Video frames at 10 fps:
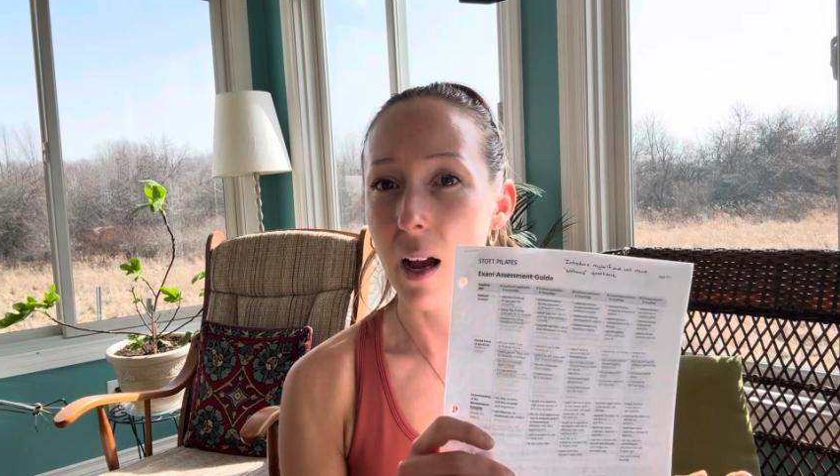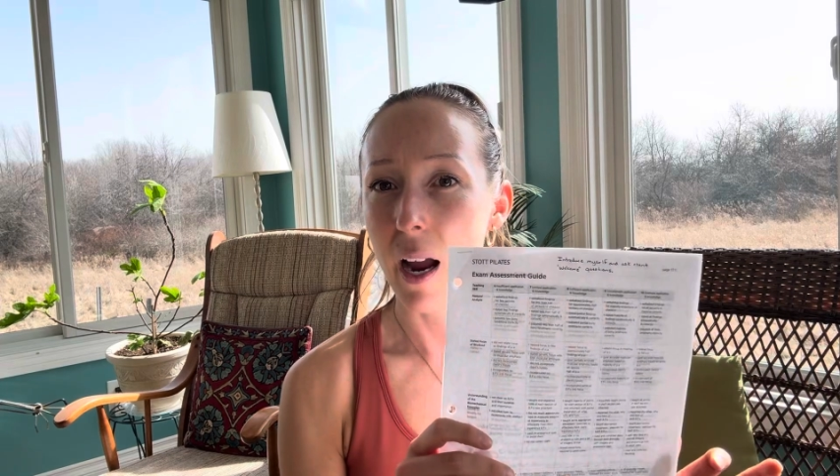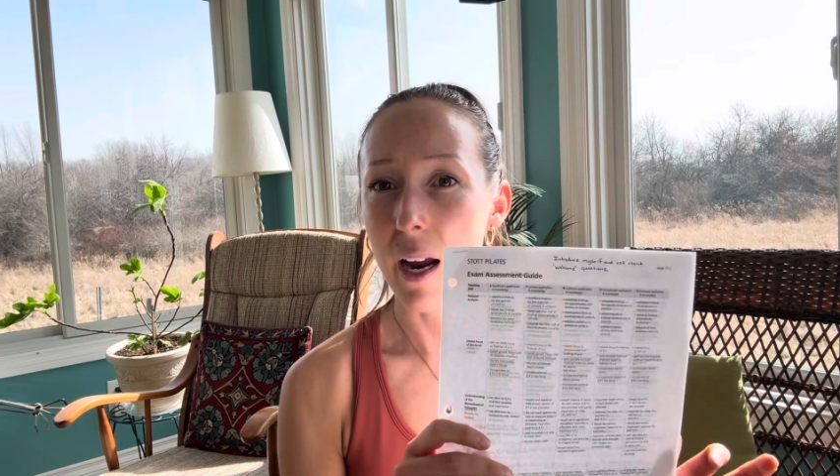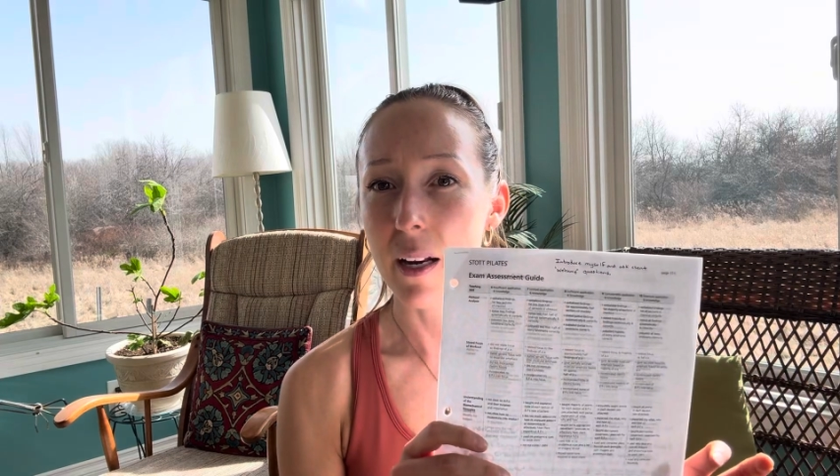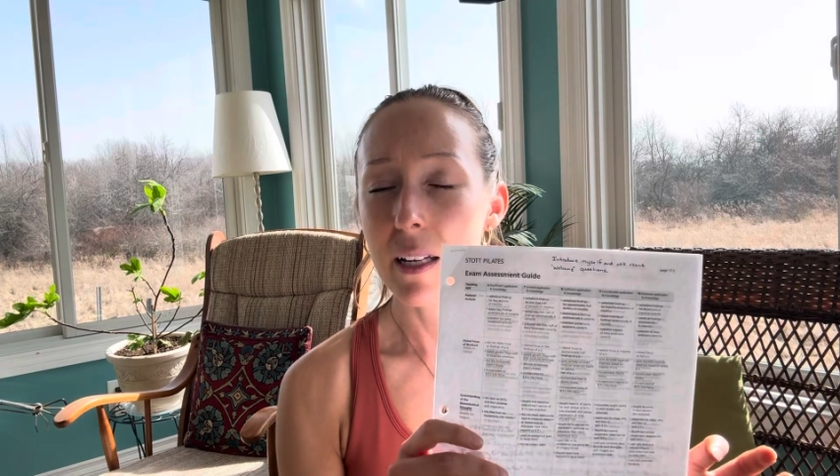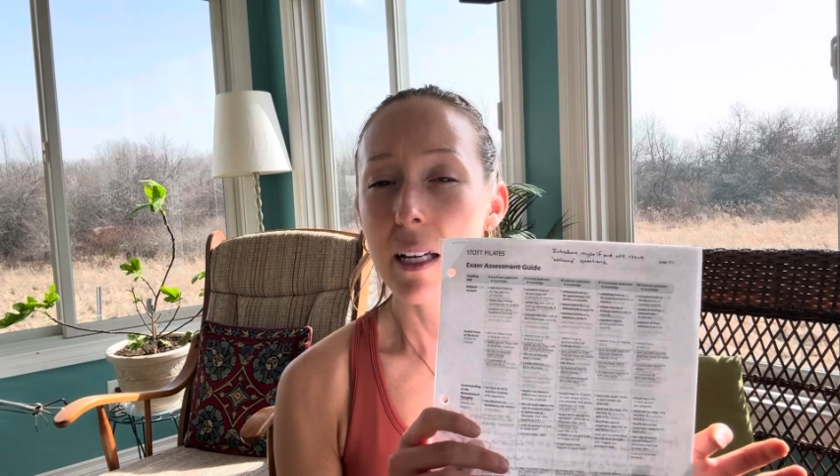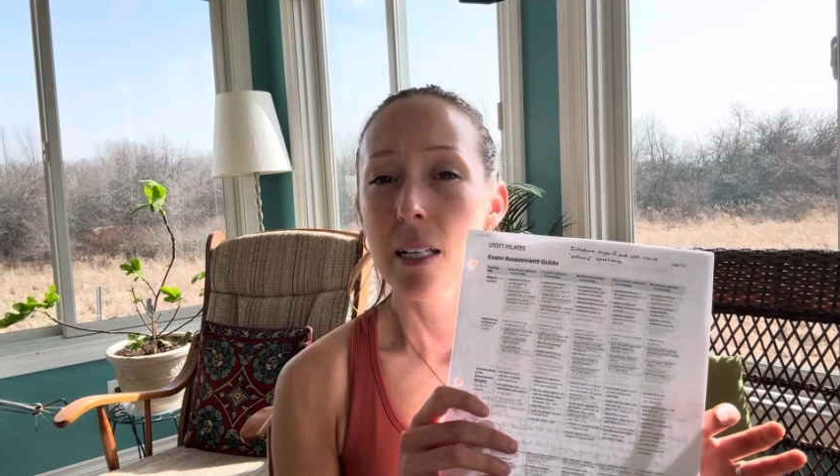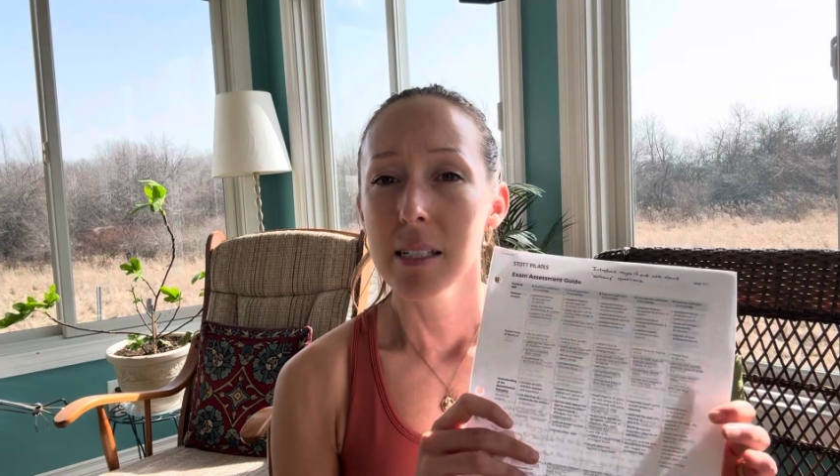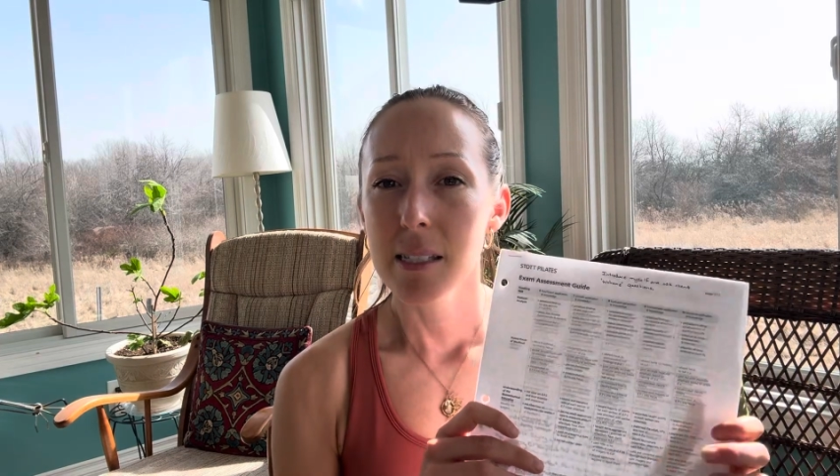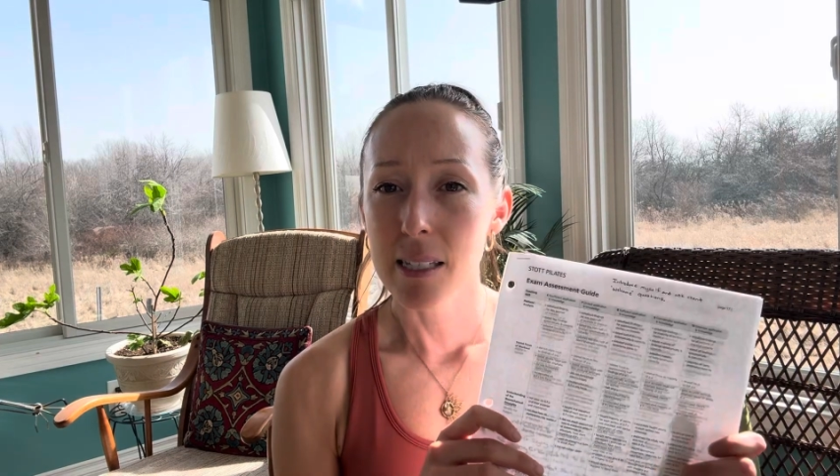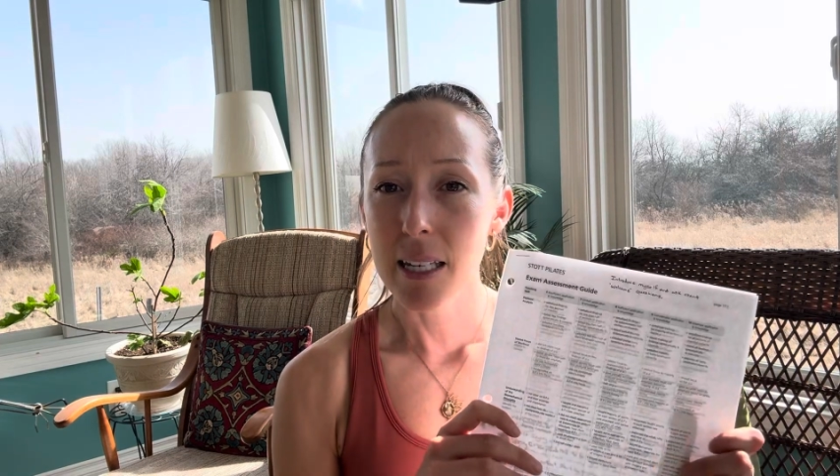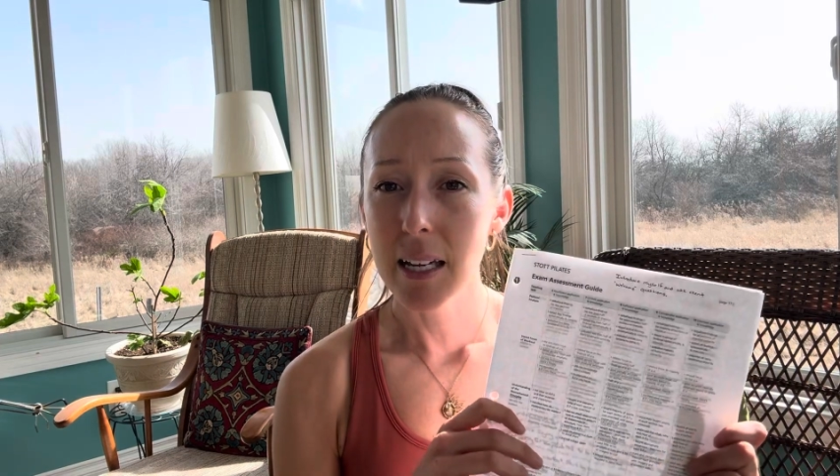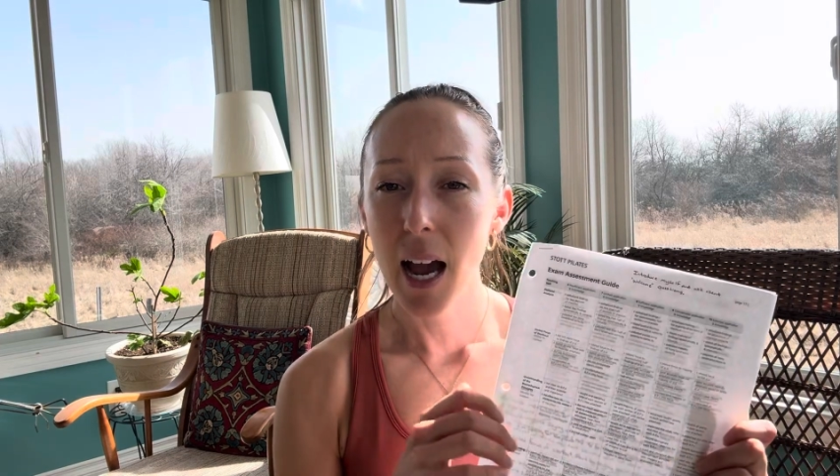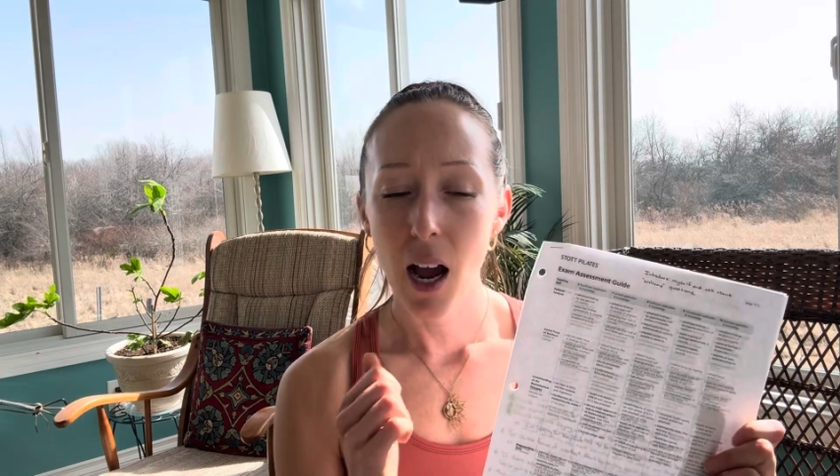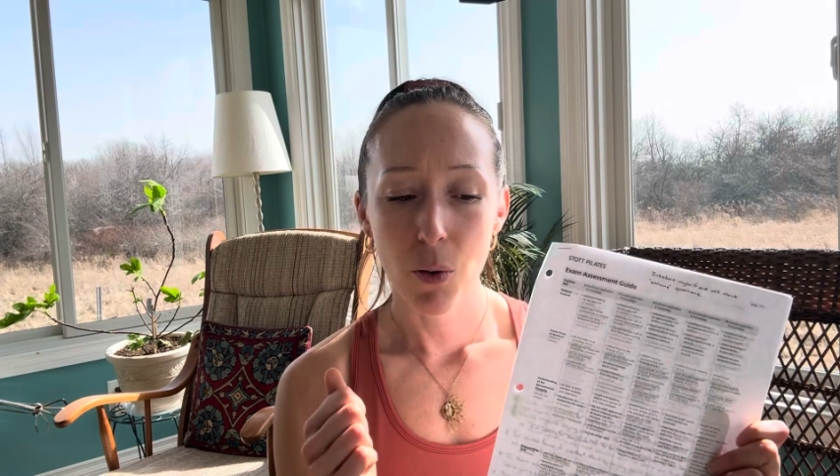guide, see
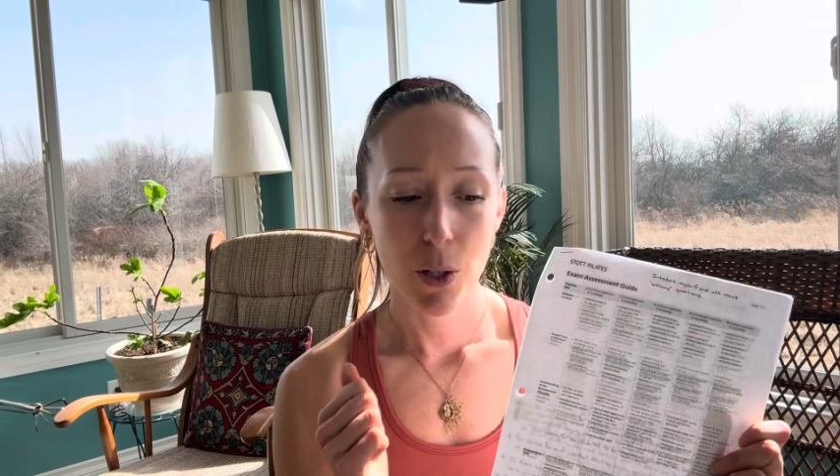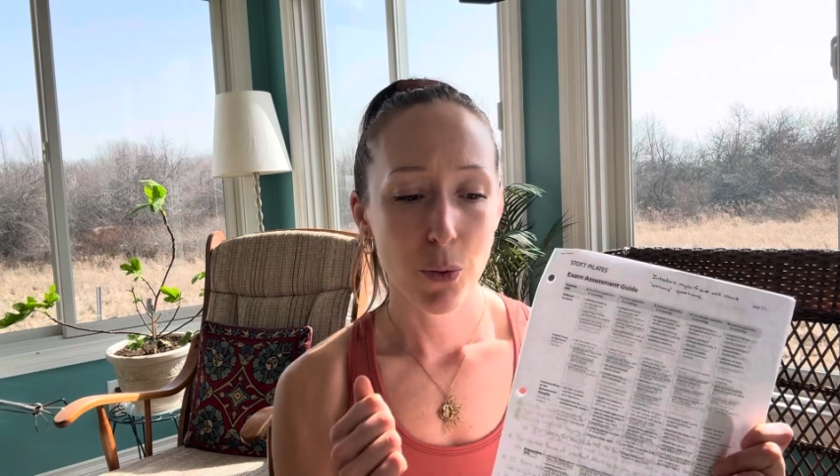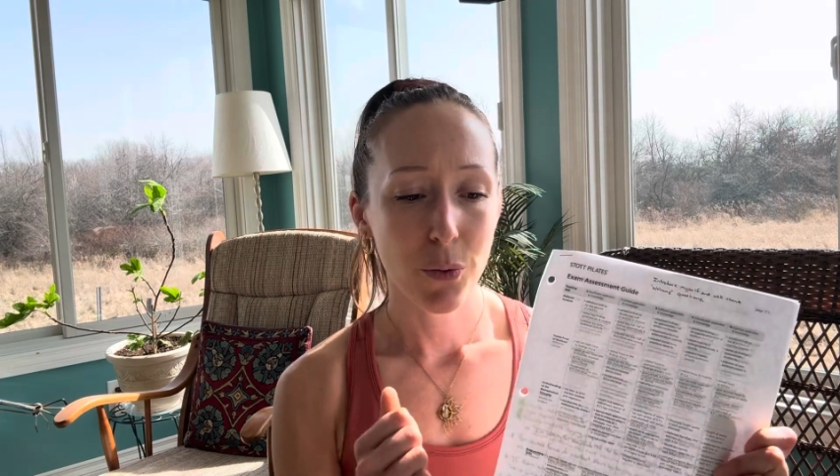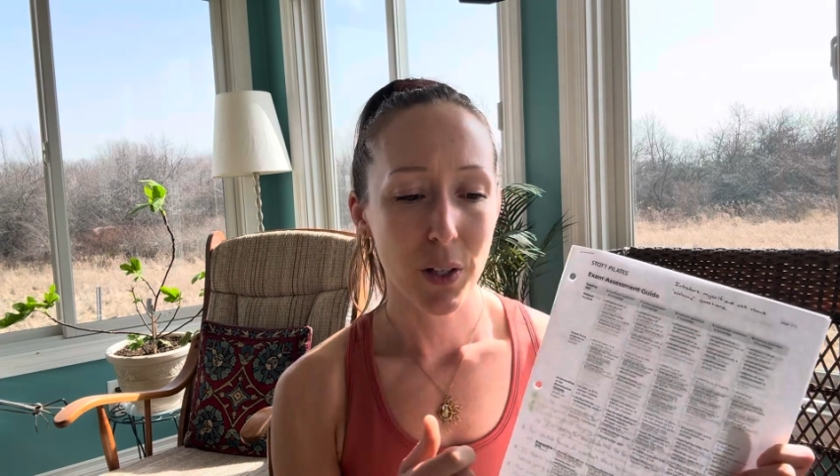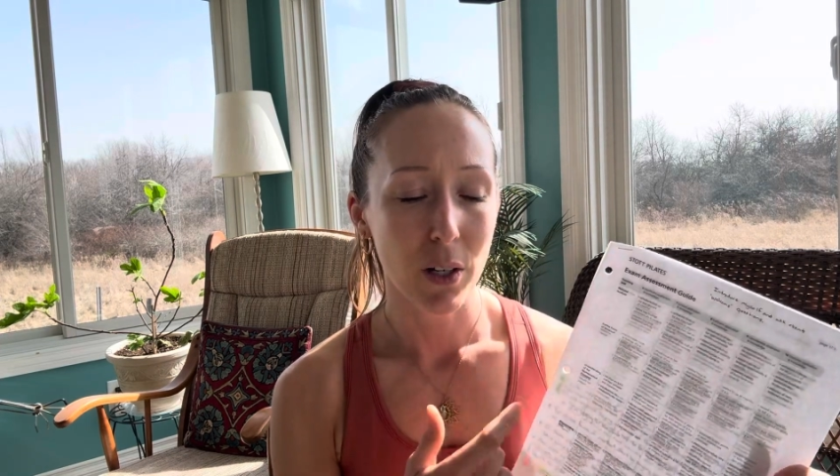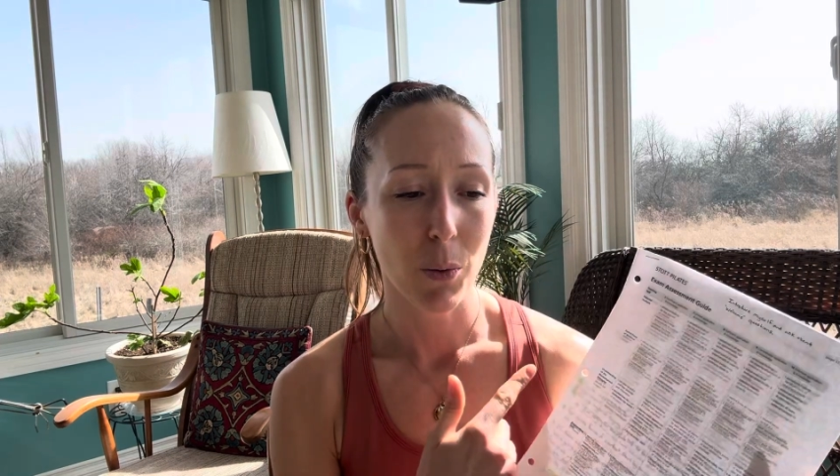how you feel